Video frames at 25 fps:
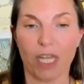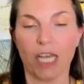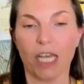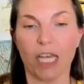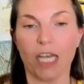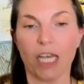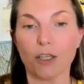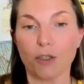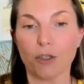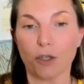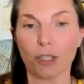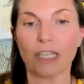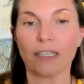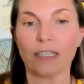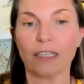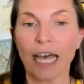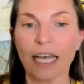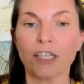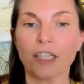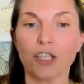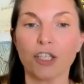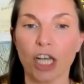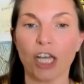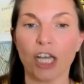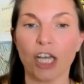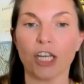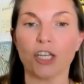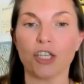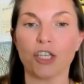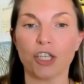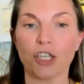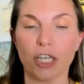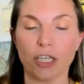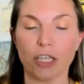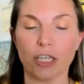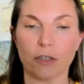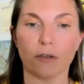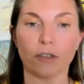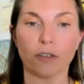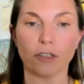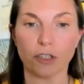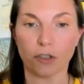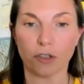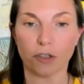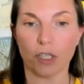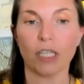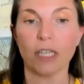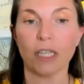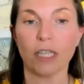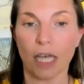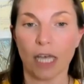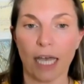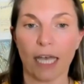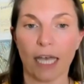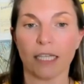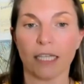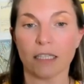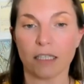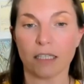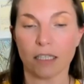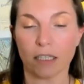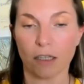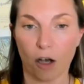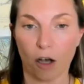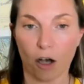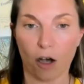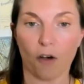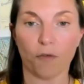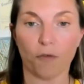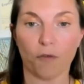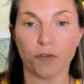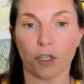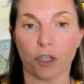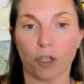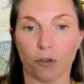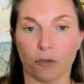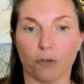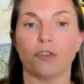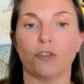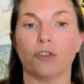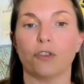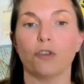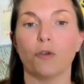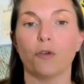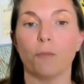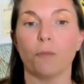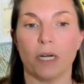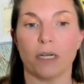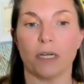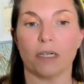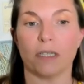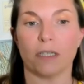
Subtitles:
So that change is also in the hands of the consumers.